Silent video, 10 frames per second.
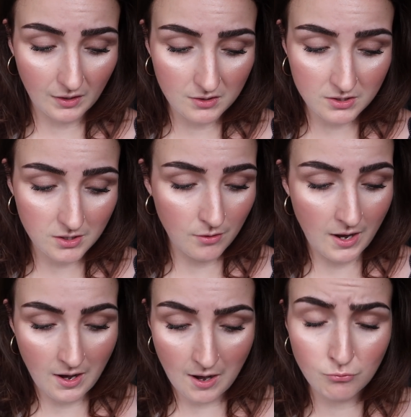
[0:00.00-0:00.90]
So
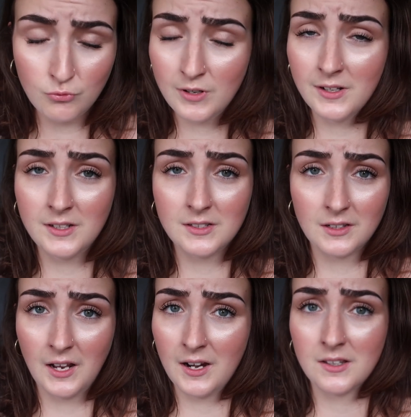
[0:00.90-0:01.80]
yeah, I really
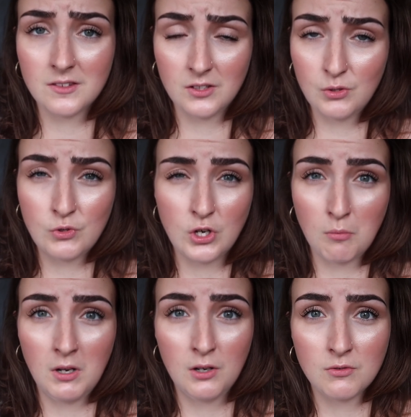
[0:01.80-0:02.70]
like the new Jo
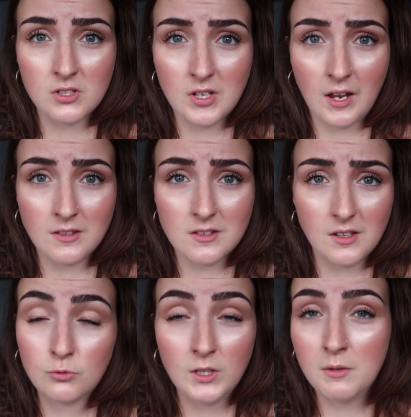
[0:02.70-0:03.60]
Malone scent.
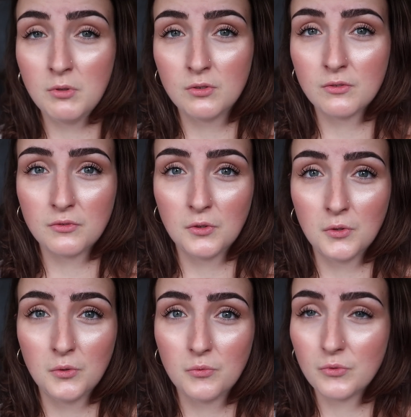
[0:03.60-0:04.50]
Really
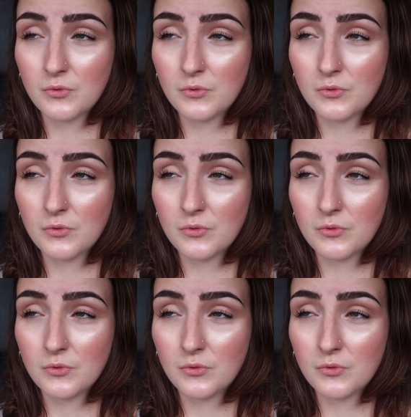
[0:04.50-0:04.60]
beautiful.